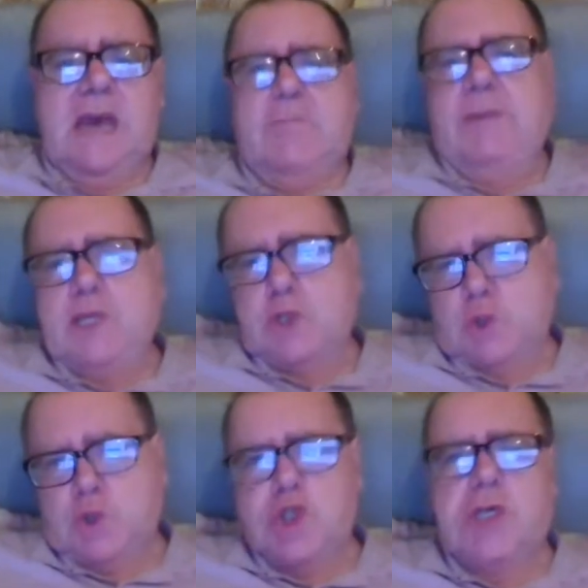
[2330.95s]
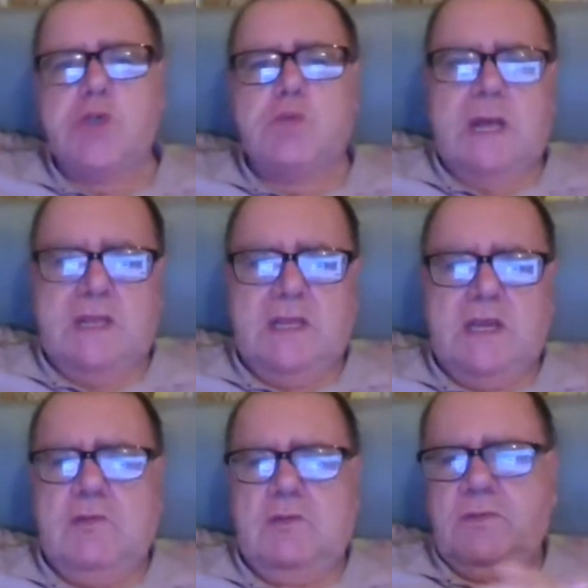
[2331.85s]
And Peter Cushing as well.
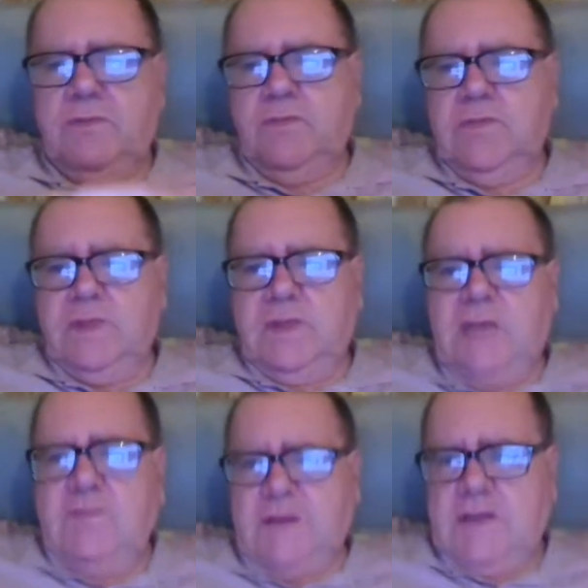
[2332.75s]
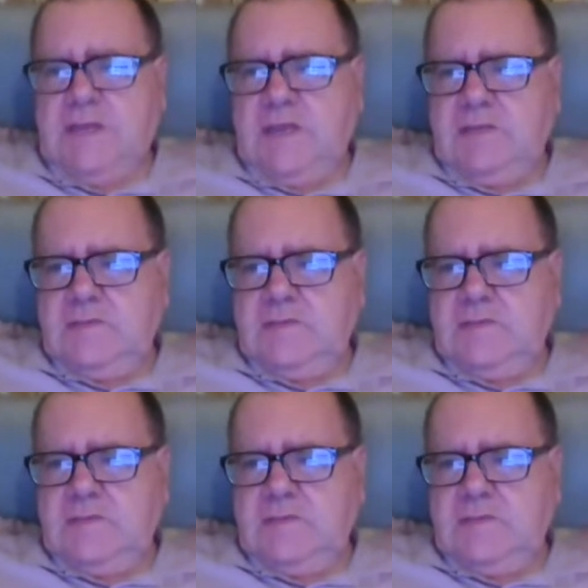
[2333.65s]
Definitely.